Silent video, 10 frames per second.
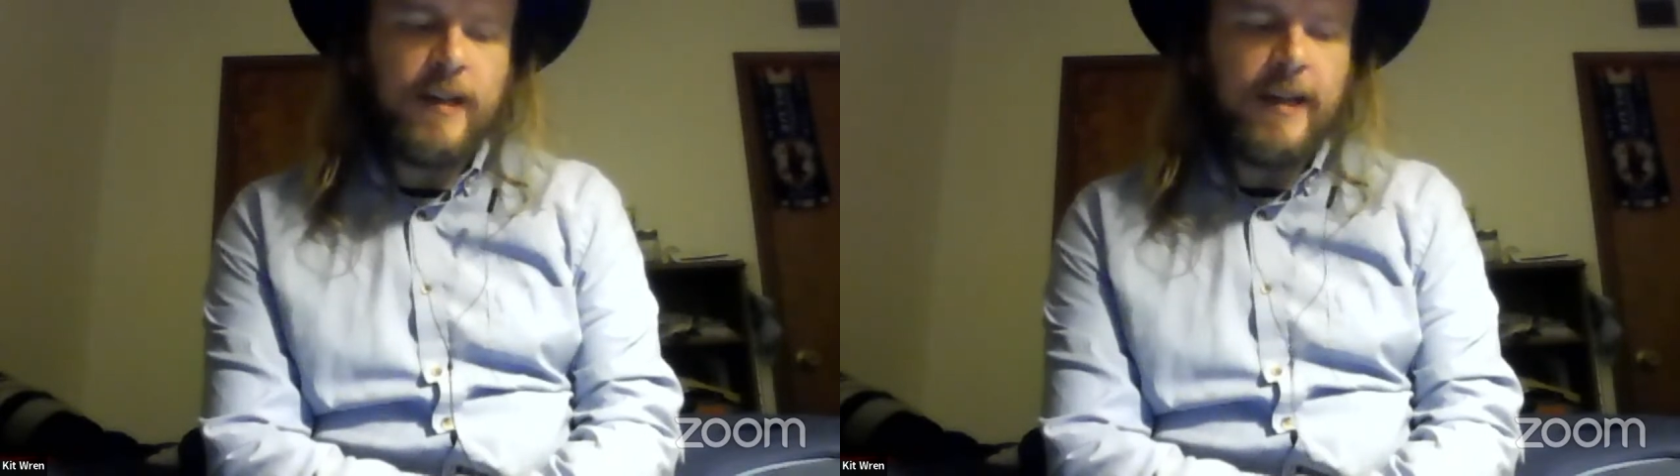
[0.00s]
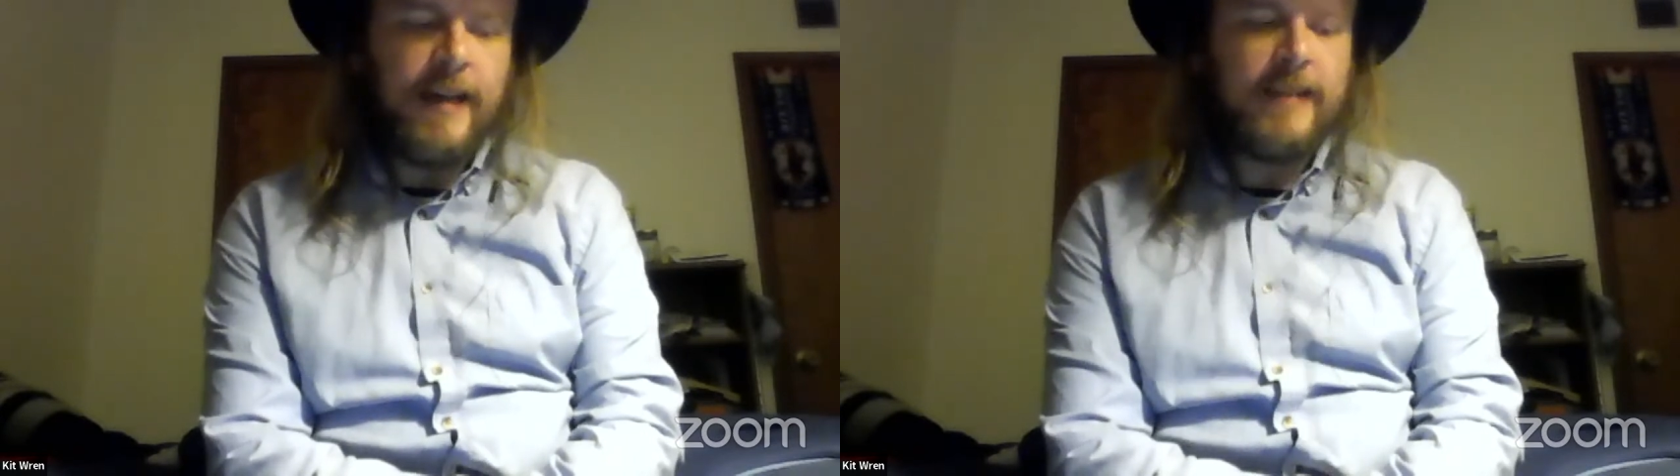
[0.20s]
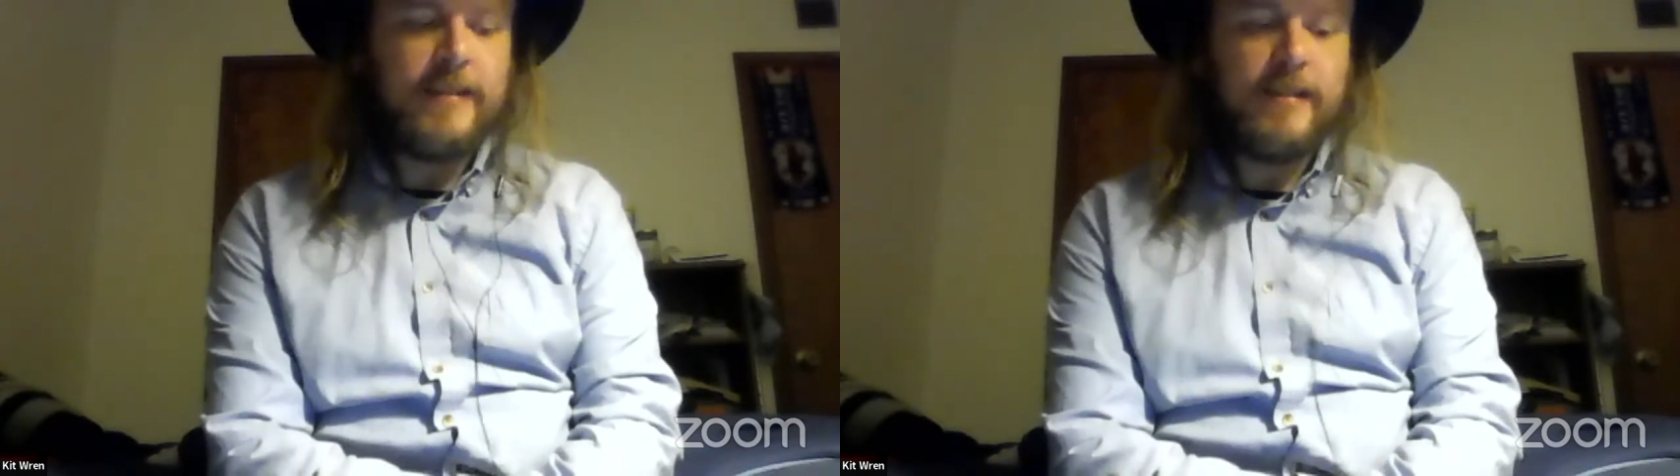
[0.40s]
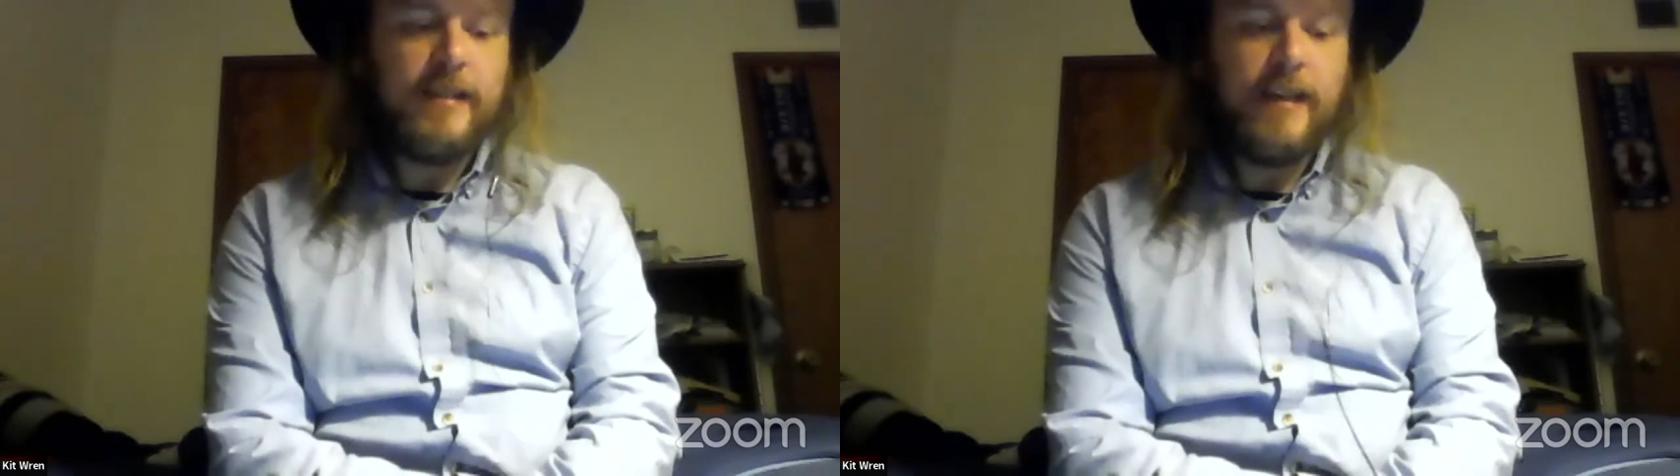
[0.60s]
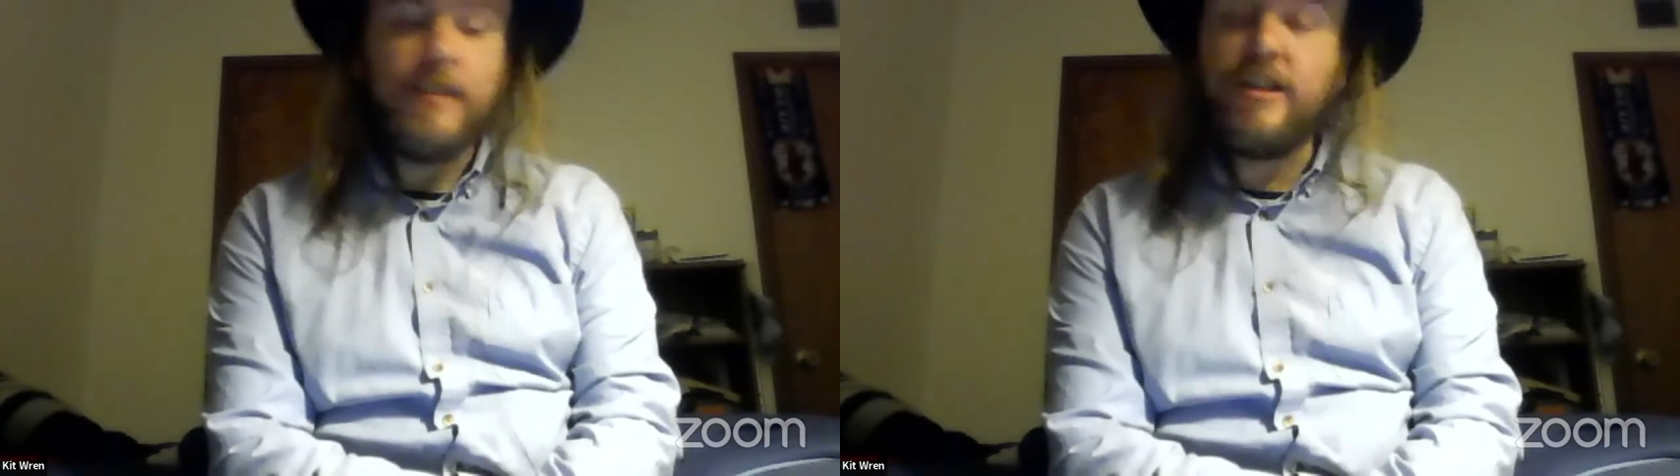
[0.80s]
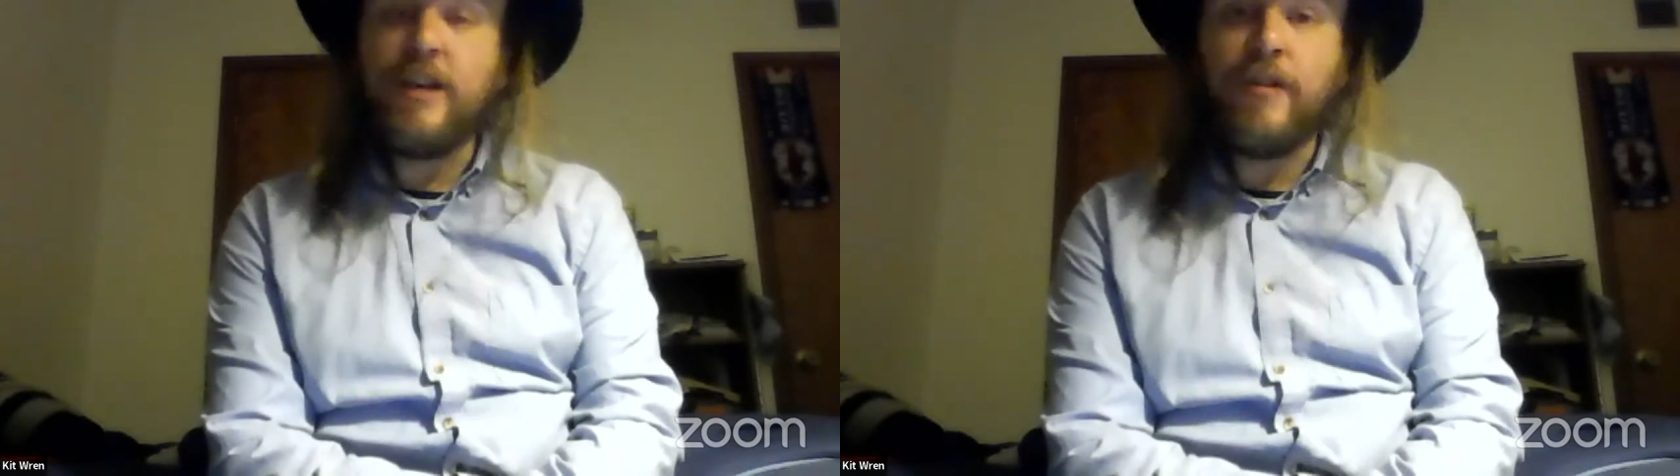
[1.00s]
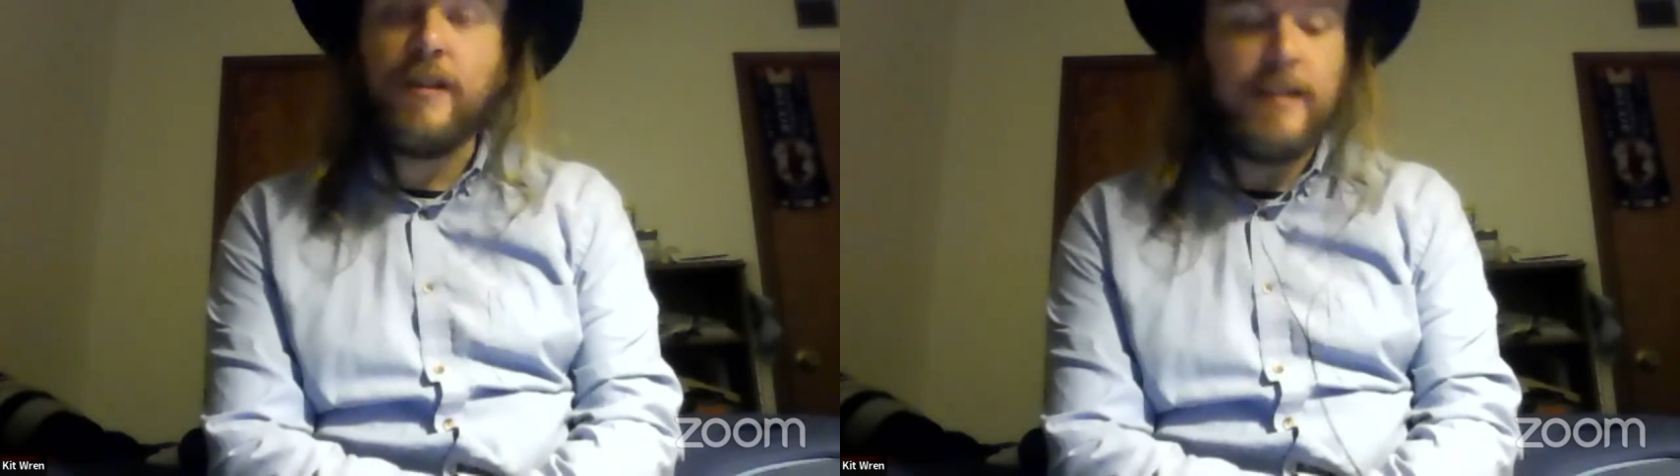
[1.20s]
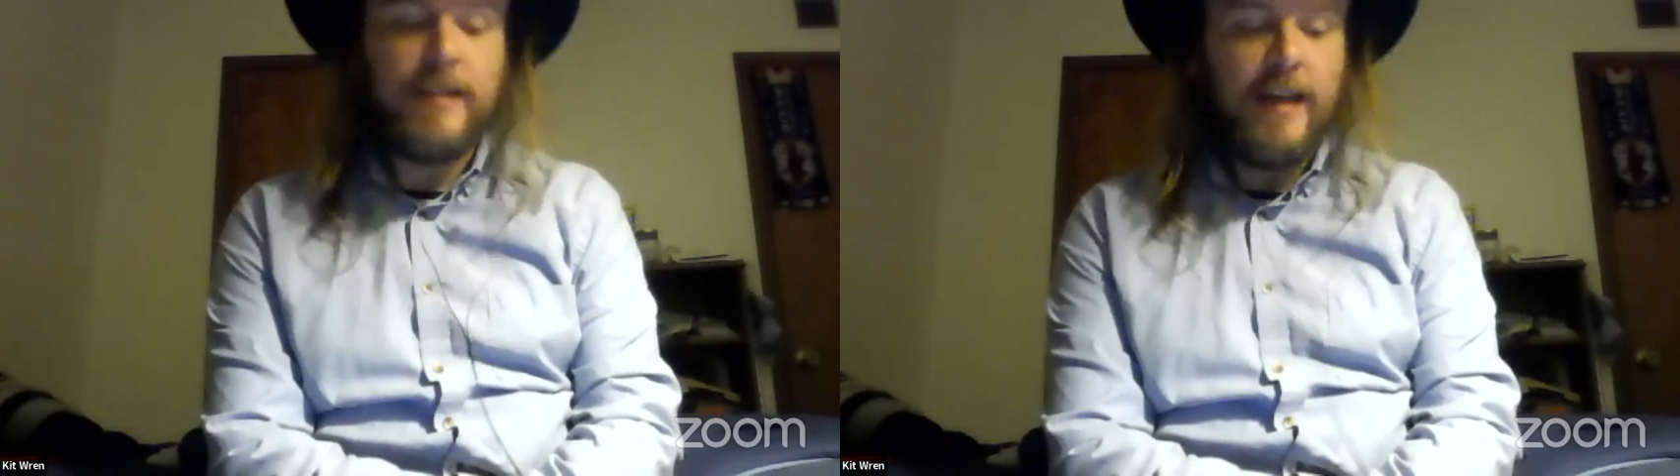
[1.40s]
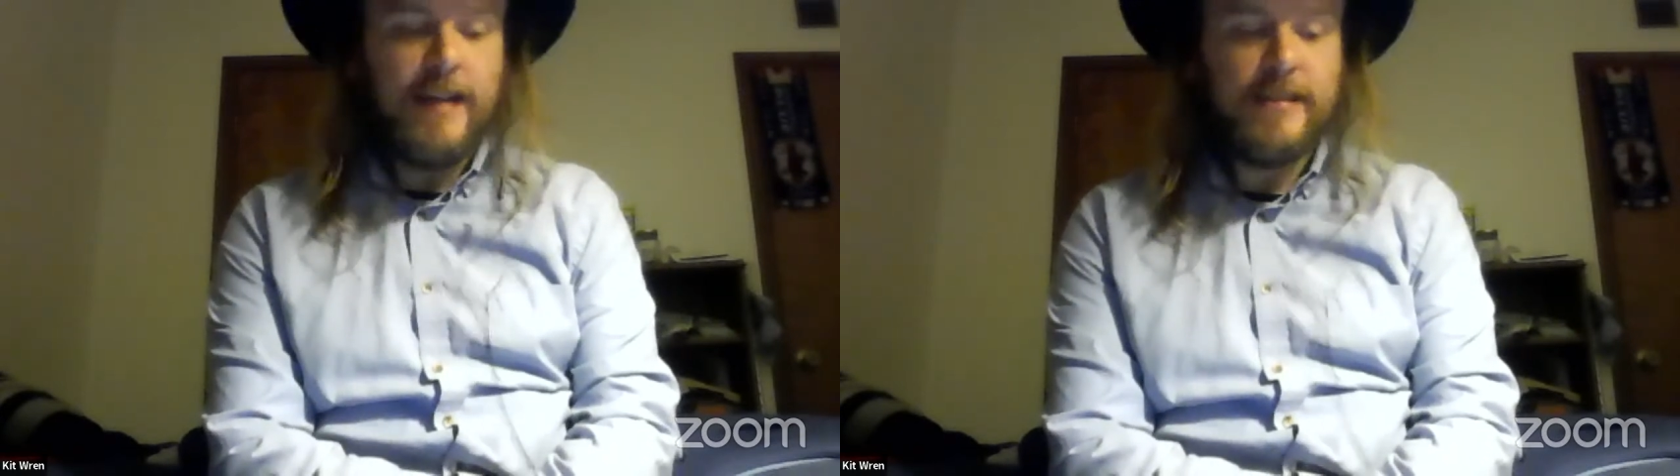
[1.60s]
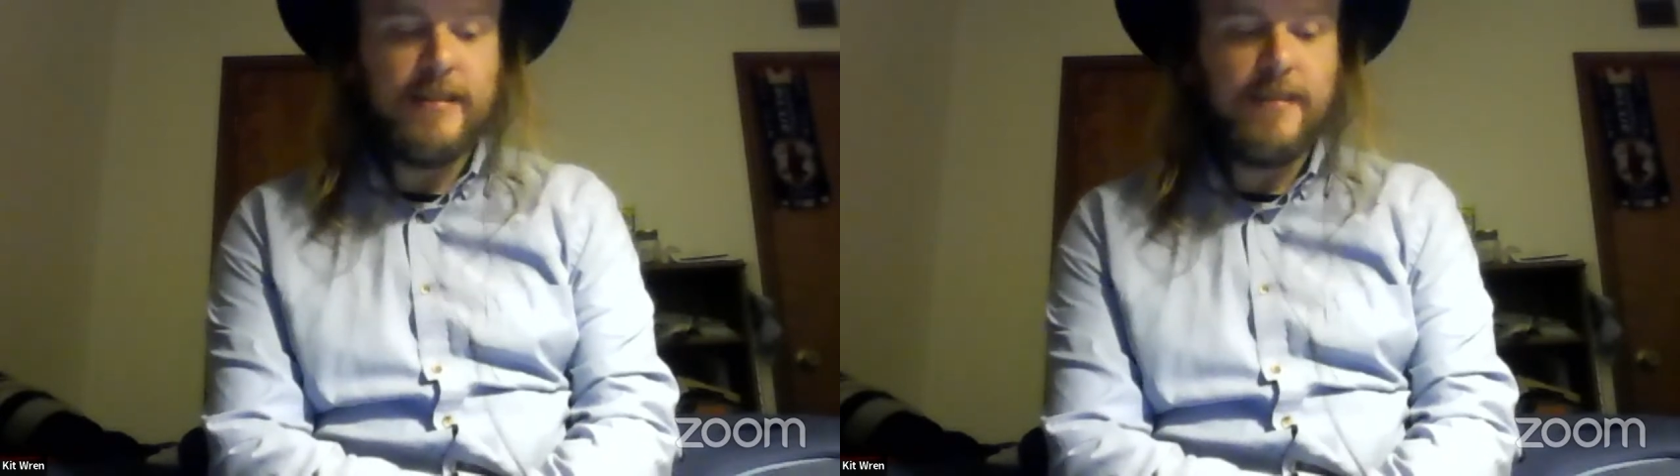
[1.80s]
I asked, and she grunted
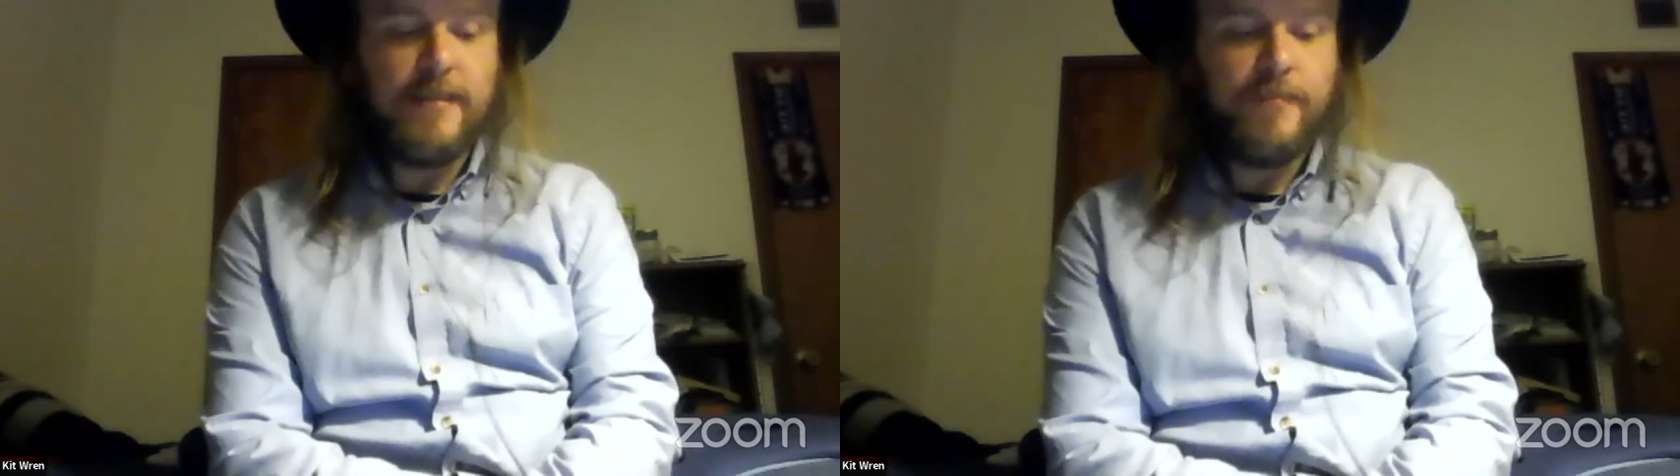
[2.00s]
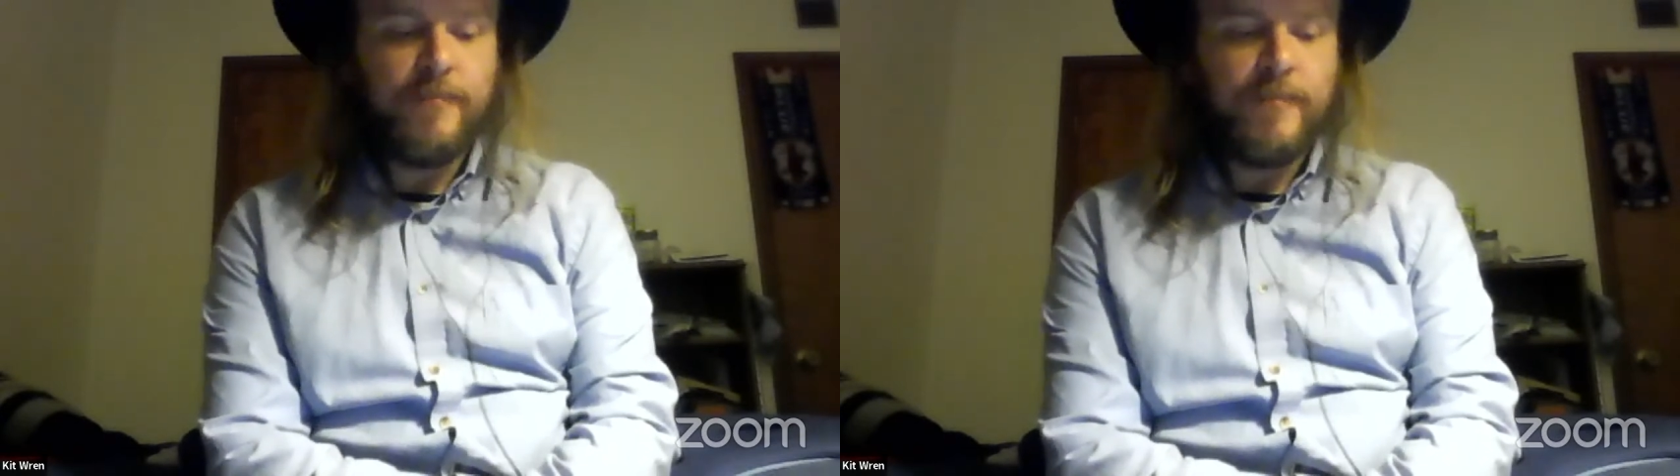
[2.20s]
yes.